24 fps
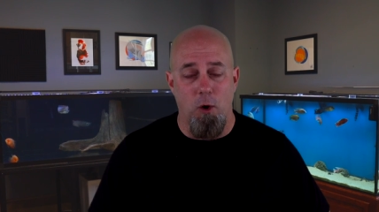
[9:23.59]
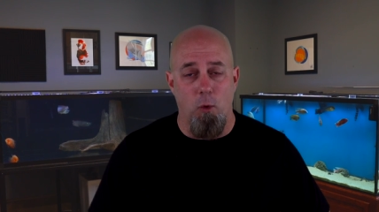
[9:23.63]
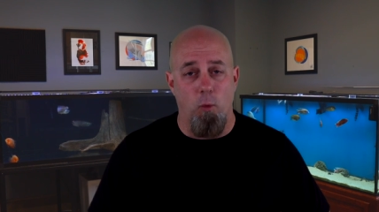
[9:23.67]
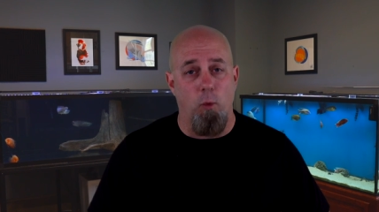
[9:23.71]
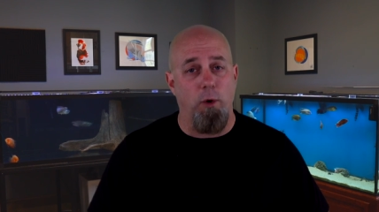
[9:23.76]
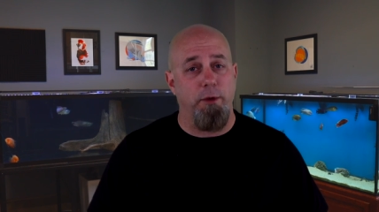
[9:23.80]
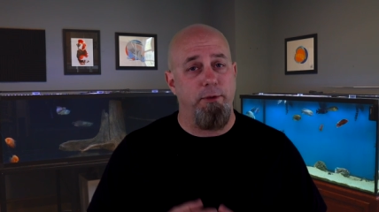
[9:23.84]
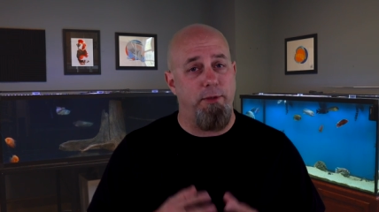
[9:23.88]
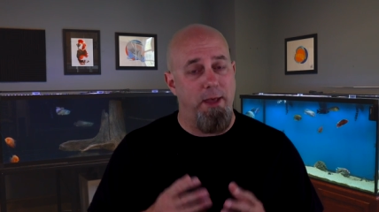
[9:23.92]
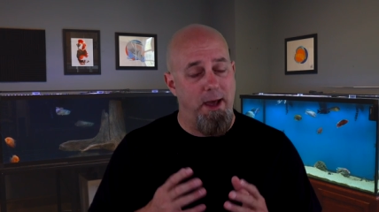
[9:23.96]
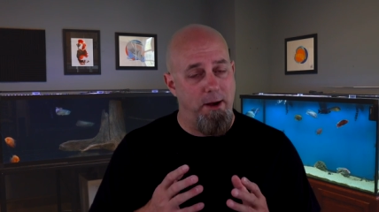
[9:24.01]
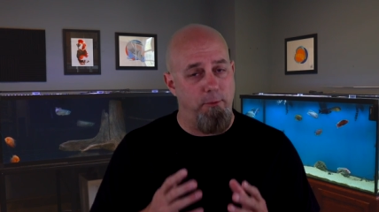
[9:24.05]

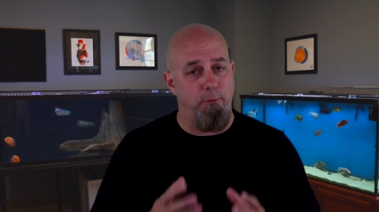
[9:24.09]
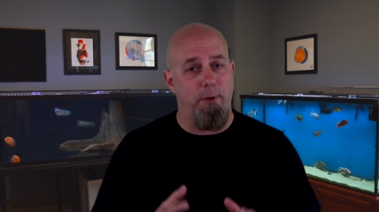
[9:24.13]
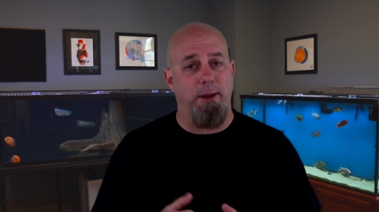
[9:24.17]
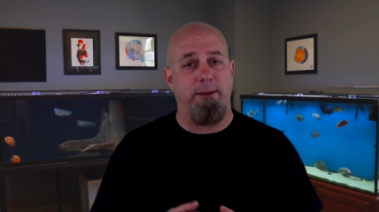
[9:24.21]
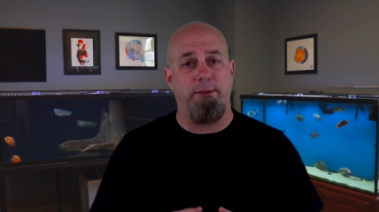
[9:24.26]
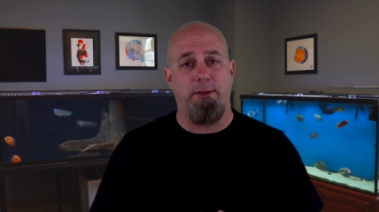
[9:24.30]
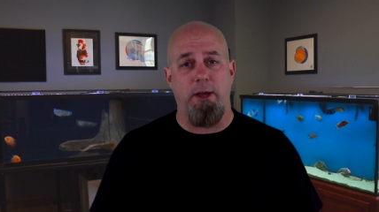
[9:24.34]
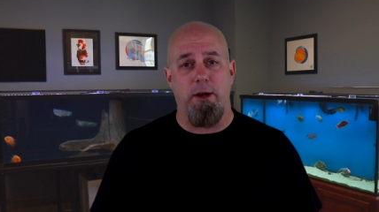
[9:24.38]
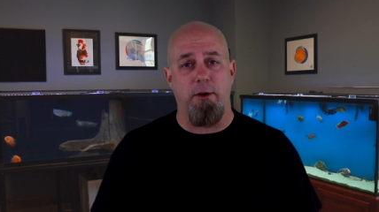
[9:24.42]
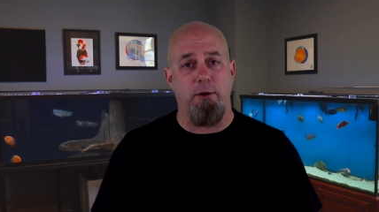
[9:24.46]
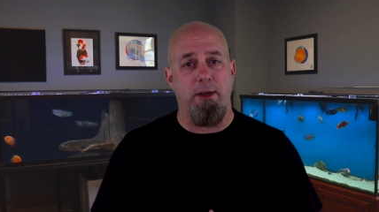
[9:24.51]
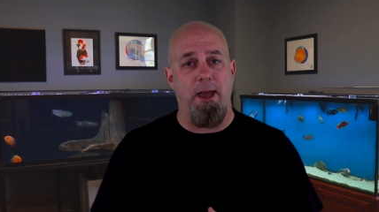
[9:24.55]
was that
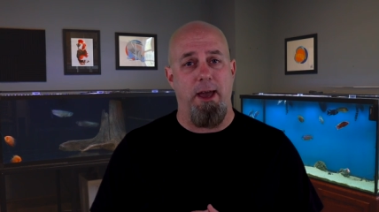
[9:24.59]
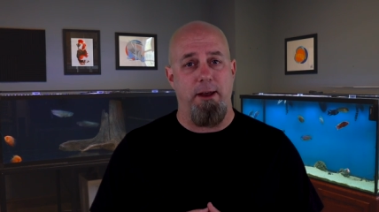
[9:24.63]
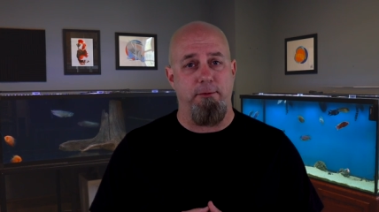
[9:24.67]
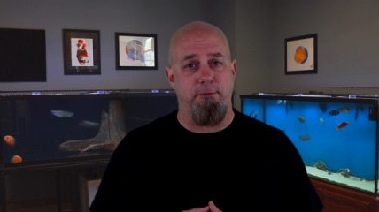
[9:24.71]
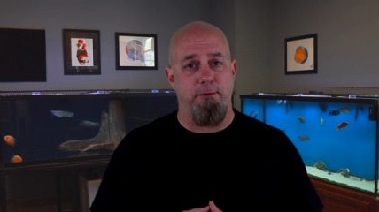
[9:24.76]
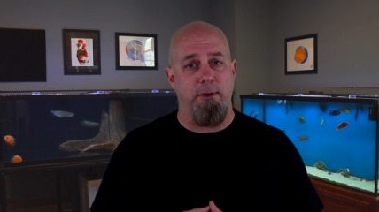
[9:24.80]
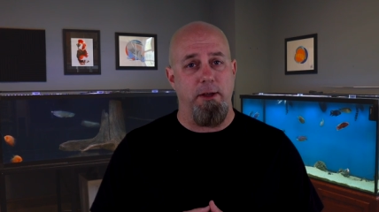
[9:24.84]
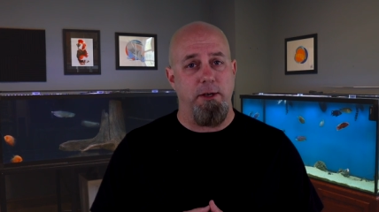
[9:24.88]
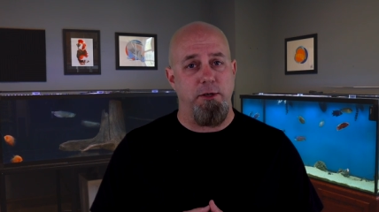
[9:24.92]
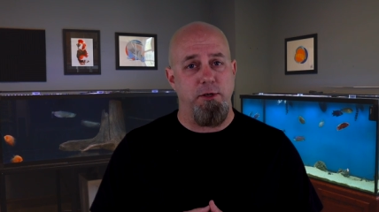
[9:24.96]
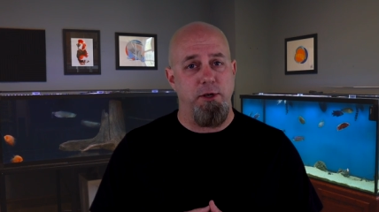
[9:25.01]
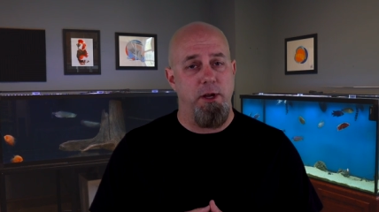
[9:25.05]
red-tailed
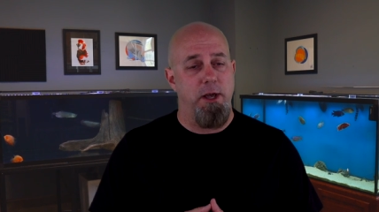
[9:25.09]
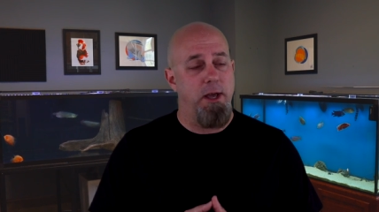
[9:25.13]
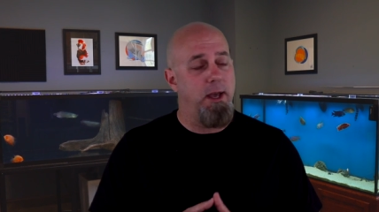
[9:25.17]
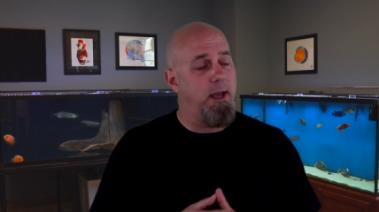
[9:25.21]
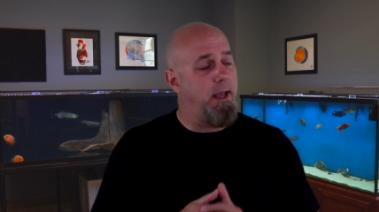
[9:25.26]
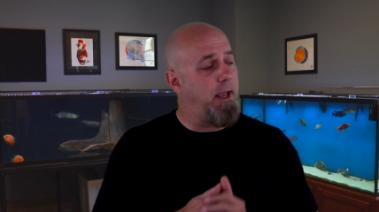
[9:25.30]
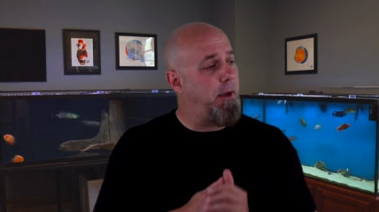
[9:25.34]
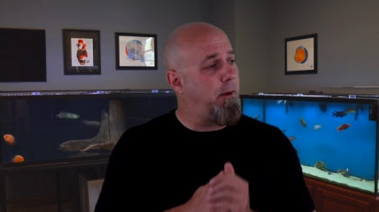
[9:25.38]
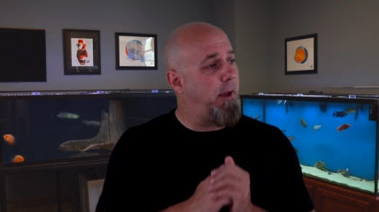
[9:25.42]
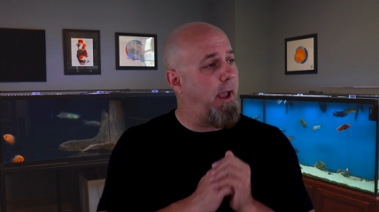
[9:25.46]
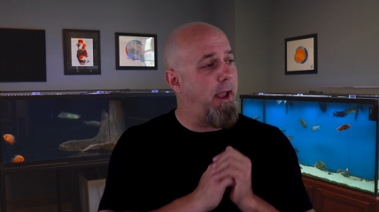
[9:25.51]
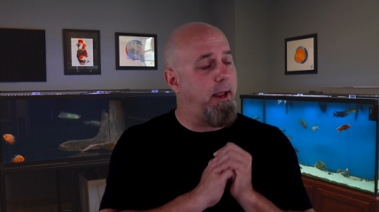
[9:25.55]
catfish.
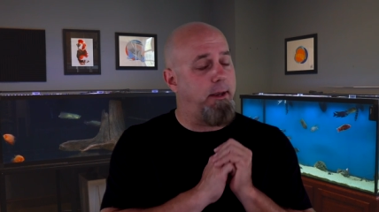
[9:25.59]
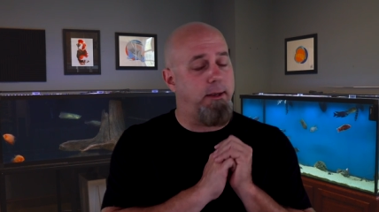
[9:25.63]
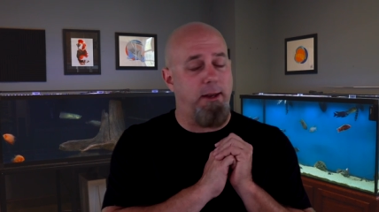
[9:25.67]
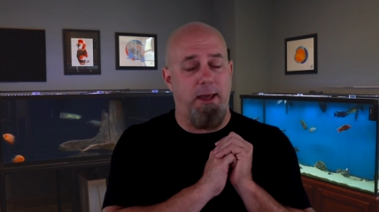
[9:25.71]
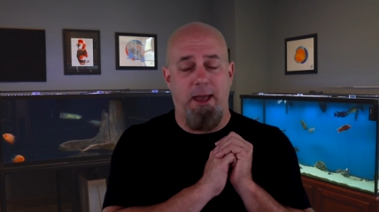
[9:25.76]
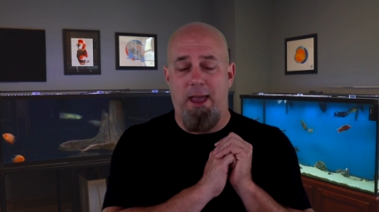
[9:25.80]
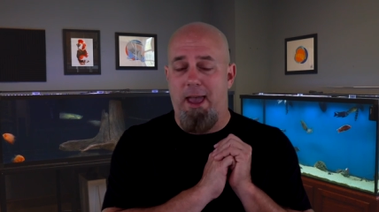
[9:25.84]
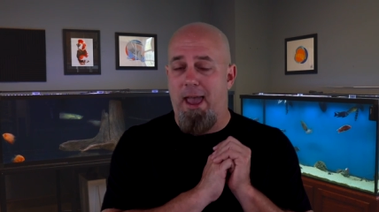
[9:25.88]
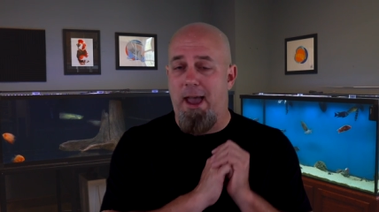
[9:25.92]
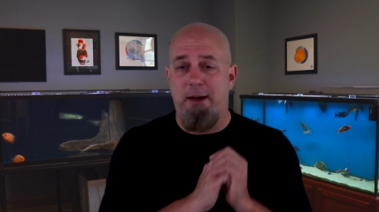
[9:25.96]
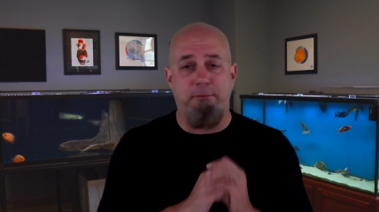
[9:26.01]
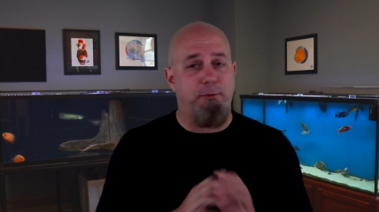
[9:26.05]
He ate
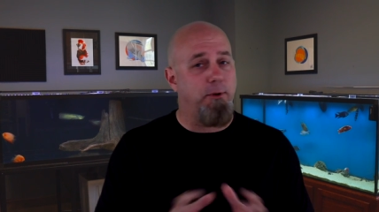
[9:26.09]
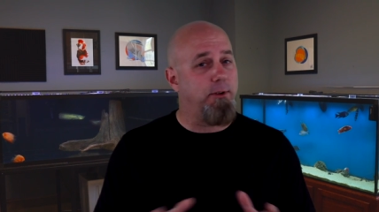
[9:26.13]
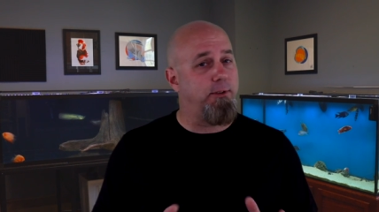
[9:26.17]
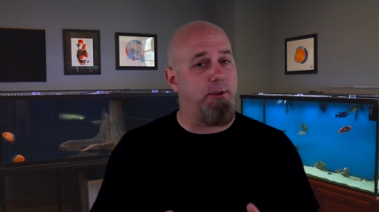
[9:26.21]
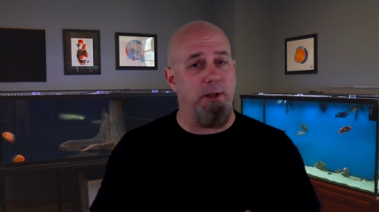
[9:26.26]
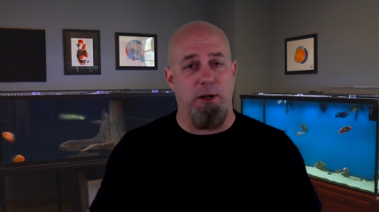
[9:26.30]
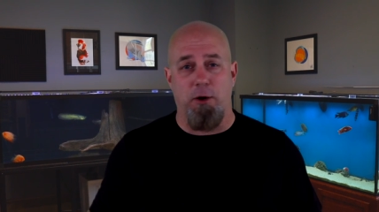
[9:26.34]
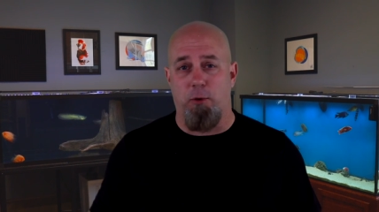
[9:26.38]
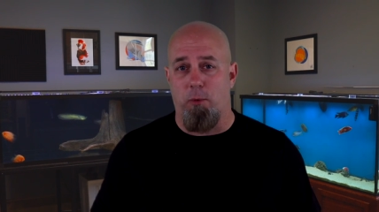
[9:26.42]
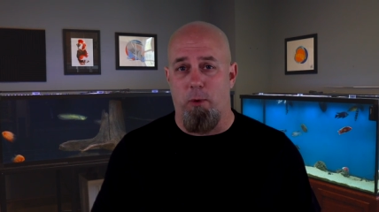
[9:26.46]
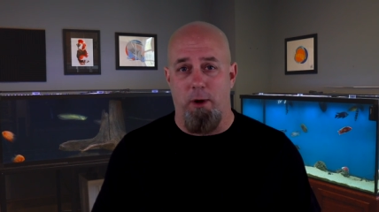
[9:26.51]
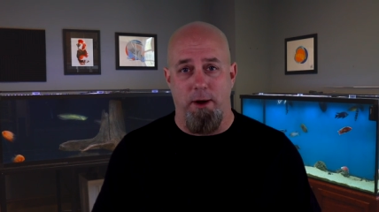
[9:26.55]
every
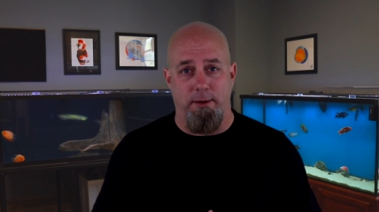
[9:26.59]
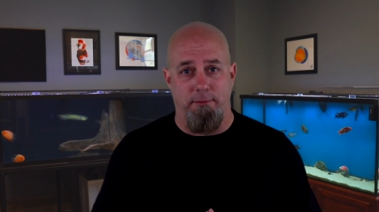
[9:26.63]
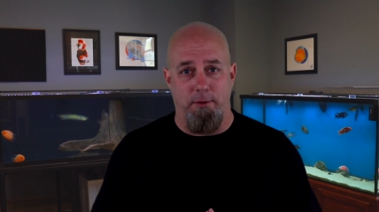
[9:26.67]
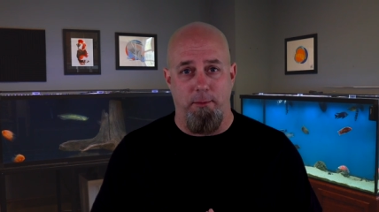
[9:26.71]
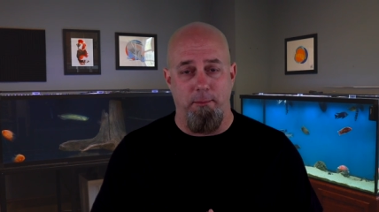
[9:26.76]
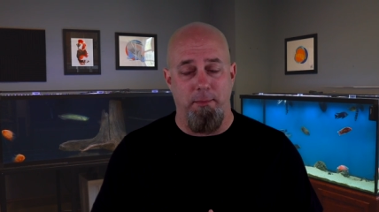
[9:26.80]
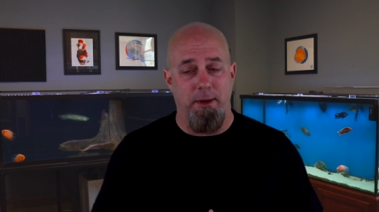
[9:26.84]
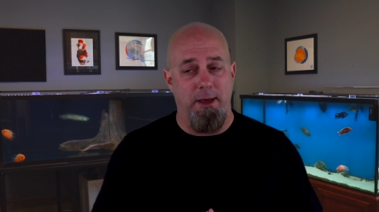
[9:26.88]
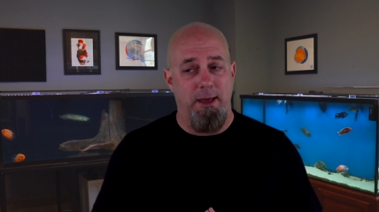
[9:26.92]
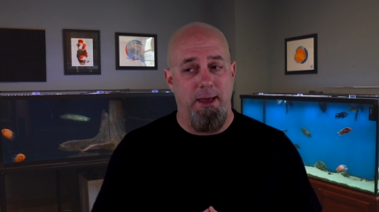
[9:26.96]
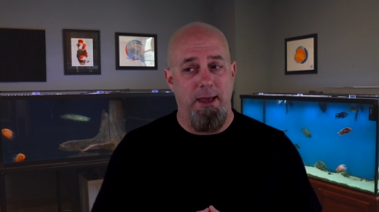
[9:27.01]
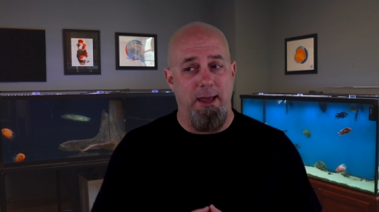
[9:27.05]
single one of them.